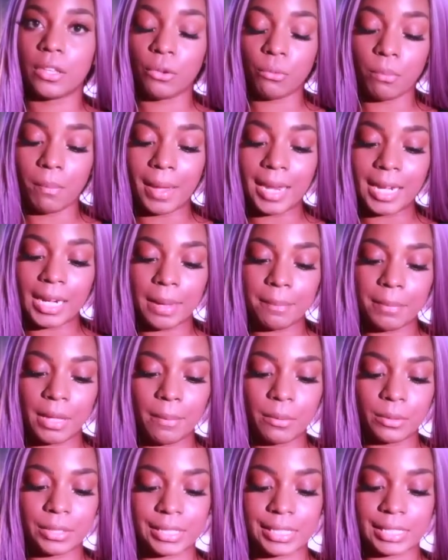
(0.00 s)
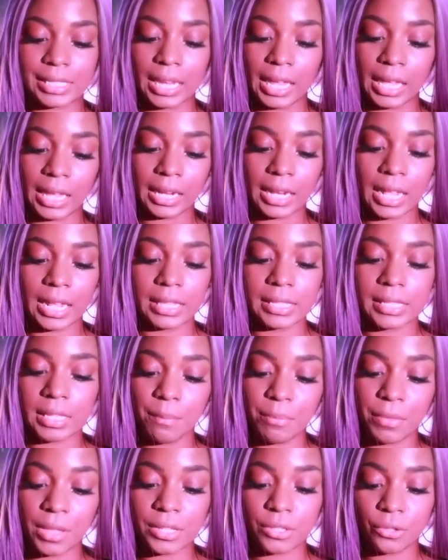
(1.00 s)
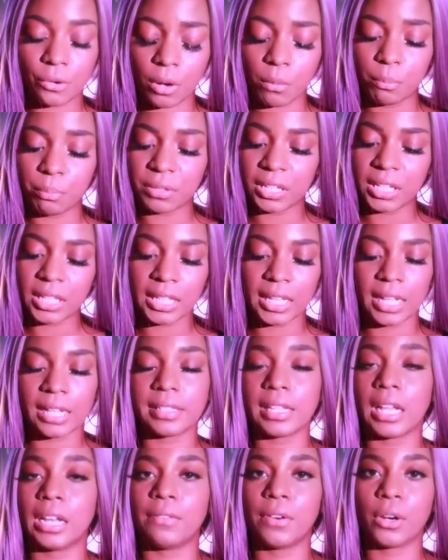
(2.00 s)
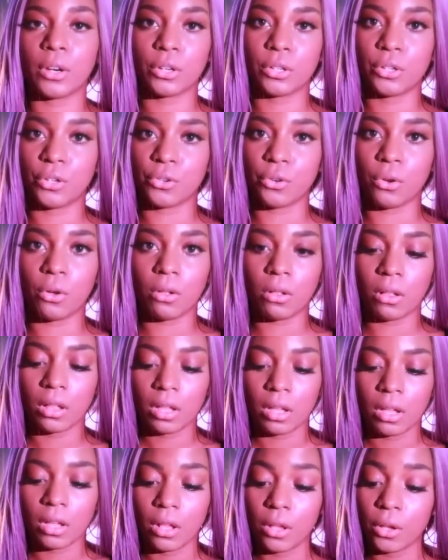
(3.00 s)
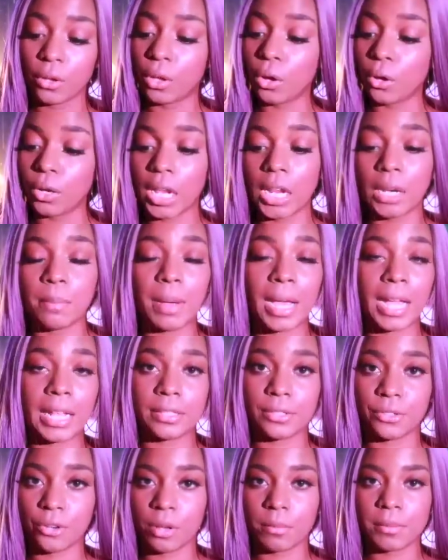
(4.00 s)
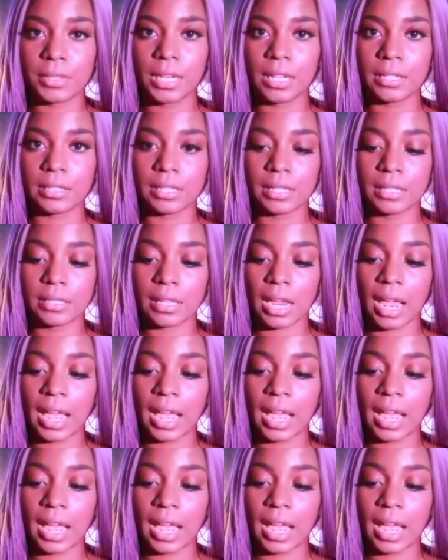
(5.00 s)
You may not be able to see it, and some things are completely outside of our control, good and bad circumstances.